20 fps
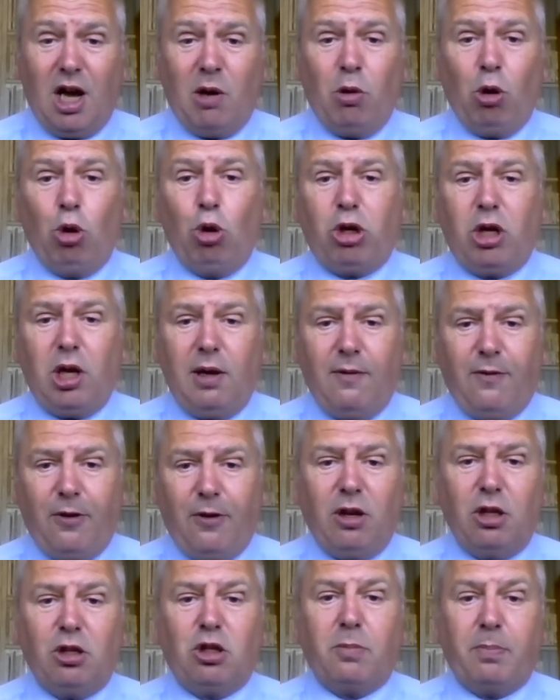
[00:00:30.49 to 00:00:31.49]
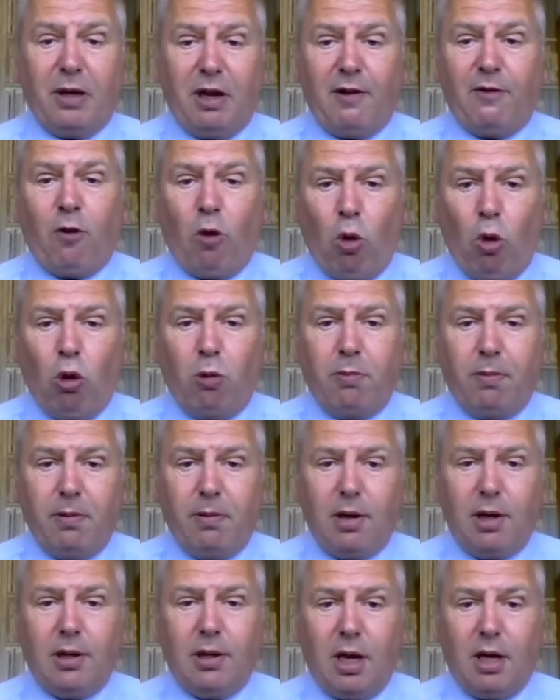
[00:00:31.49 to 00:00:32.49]
looking for a little bit of hope
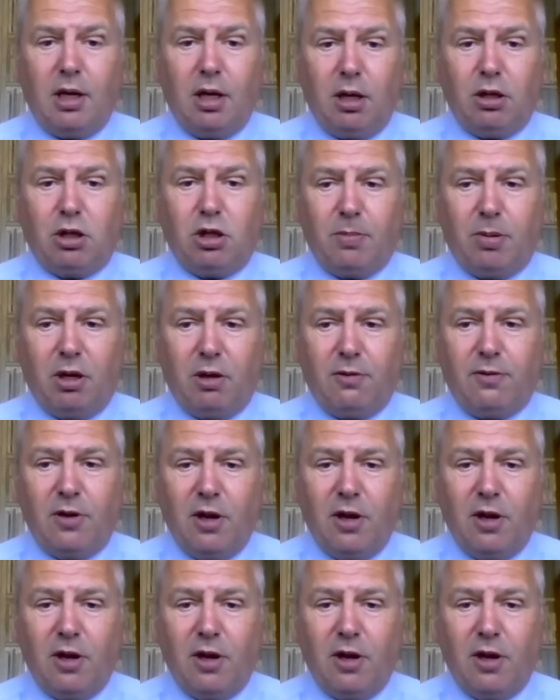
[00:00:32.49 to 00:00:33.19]
and a little bit